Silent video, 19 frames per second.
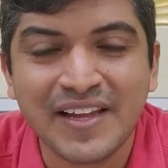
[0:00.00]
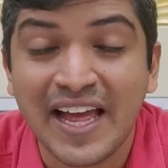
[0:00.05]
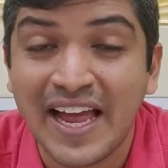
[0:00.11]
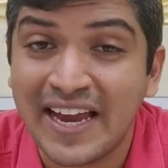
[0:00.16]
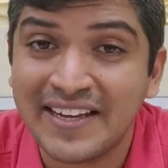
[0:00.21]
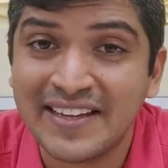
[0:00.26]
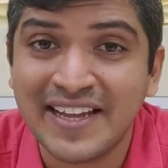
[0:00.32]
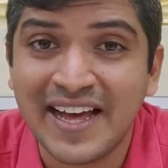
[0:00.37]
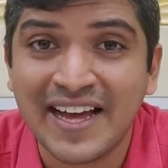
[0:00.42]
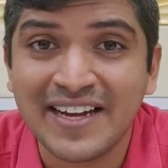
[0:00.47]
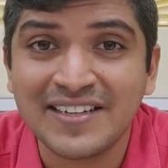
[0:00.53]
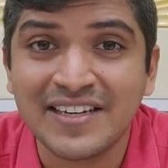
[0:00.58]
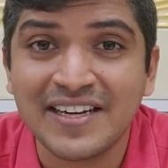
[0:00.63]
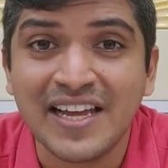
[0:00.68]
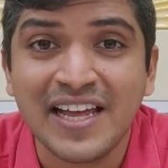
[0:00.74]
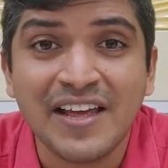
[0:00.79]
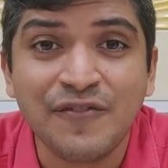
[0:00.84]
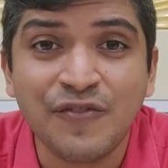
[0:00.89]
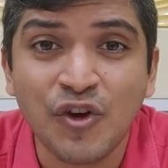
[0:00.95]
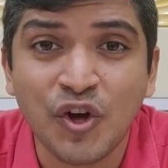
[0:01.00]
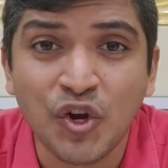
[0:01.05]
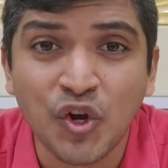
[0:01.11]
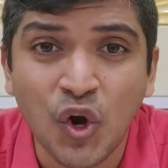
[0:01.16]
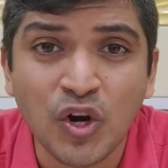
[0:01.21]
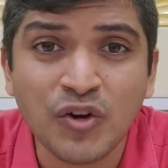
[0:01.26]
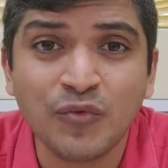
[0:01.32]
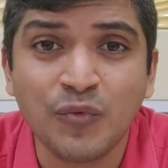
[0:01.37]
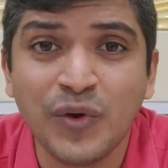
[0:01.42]
And that if you're
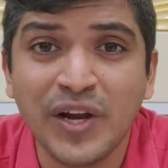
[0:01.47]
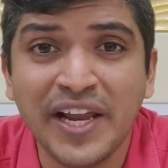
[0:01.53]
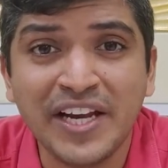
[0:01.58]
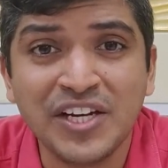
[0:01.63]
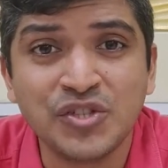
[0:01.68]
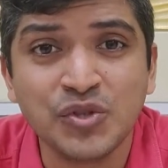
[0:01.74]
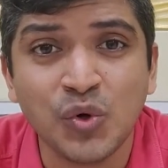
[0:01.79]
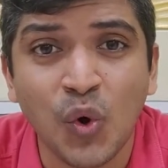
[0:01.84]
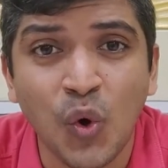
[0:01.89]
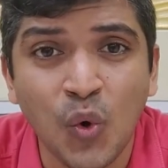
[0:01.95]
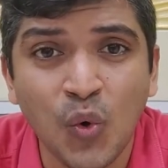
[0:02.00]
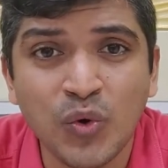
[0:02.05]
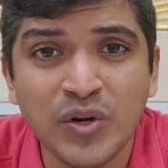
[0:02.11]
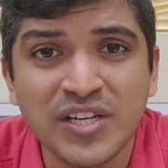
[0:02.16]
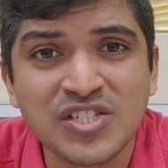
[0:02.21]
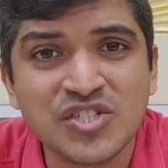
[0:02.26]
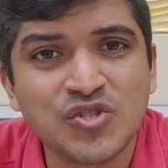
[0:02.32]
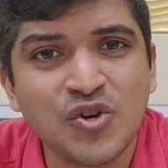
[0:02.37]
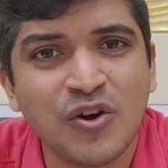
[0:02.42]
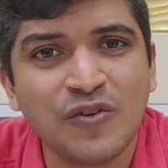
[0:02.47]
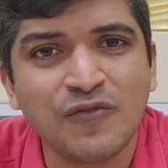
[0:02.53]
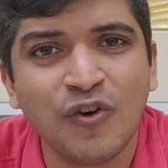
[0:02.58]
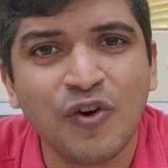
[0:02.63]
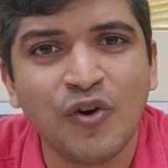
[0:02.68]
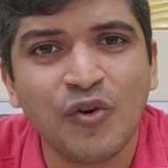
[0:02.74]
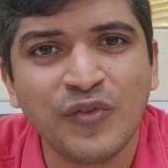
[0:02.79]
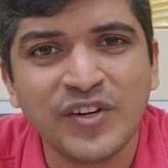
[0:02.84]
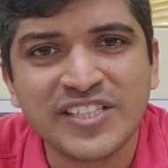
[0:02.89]
not willing to own a stock
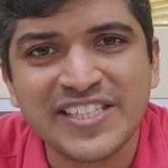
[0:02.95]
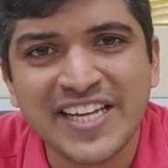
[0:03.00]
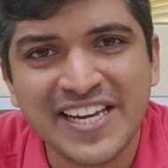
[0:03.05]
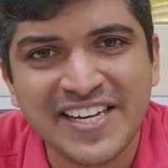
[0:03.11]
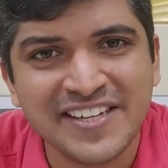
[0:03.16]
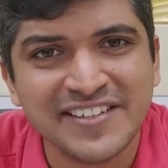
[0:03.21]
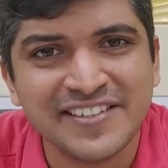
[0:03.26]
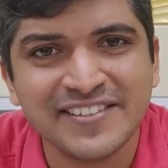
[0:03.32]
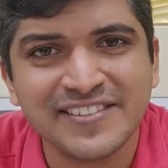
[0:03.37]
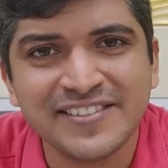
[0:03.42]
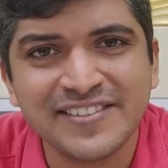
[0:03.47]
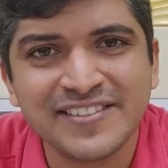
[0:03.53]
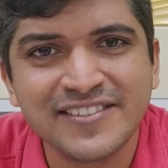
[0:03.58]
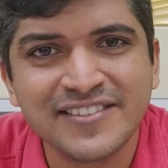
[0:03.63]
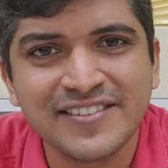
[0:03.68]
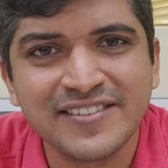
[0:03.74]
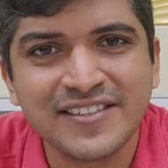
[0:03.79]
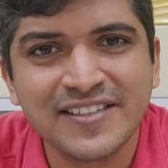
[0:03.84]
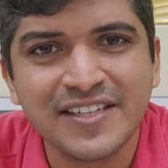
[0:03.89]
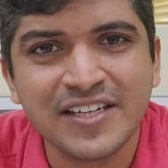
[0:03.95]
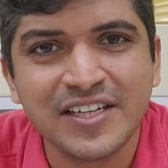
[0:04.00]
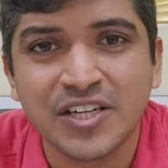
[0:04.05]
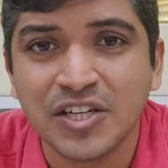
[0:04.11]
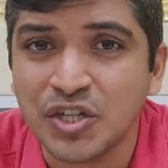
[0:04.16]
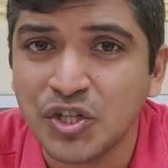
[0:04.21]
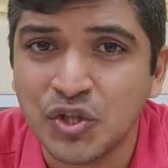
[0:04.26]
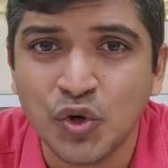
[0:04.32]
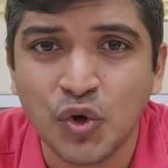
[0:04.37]
for over 10 years,
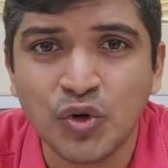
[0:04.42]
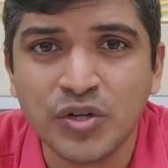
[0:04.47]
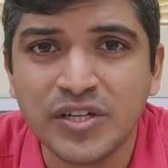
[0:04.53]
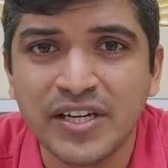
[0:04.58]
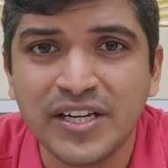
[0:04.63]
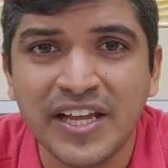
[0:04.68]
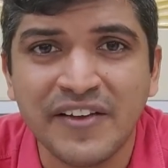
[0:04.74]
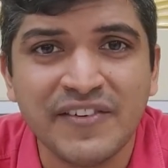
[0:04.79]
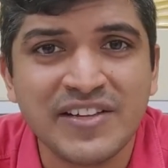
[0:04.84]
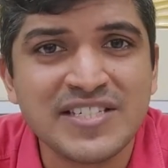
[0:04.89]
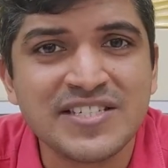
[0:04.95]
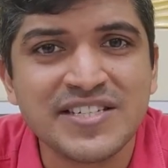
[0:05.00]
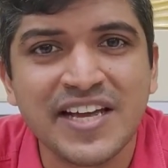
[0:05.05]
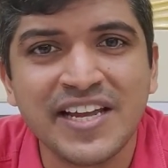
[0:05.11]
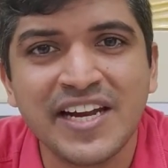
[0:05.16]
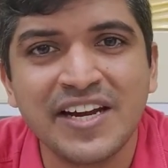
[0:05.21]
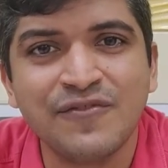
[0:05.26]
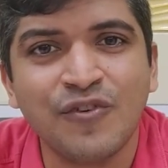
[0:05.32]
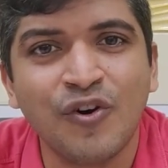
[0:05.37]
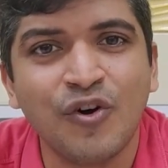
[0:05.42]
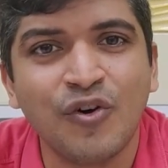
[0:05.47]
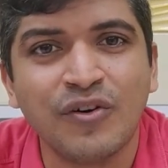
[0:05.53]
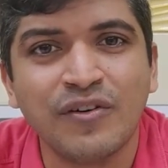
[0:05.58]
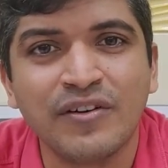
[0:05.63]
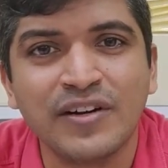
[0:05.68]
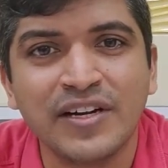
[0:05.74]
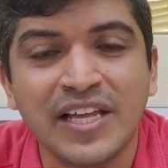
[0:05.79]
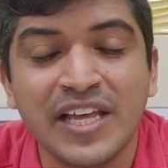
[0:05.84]
don't even stay in it for
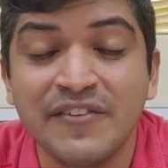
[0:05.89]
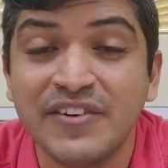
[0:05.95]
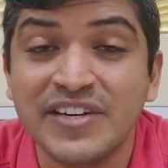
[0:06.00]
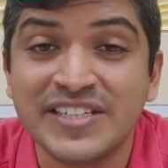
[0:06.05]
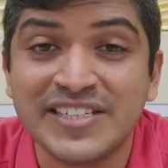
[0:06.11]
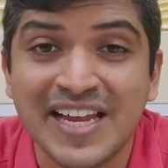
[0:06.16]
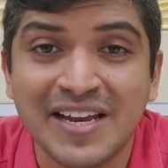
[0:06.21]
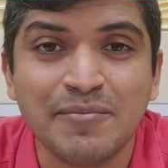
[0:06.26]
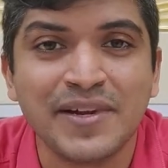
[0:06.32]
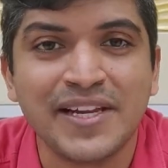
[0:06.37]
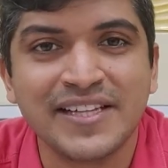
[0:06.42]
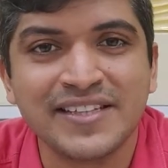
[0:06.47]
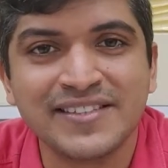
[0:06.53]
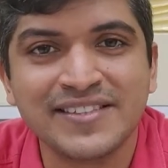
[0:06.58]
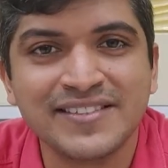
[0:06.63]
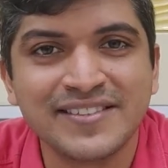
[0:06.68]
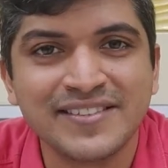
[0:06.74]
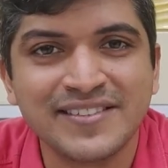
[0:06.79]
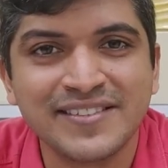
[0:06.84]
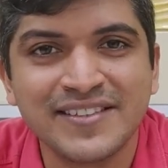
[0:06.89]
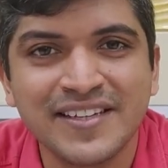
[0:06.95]
even 10 minutes.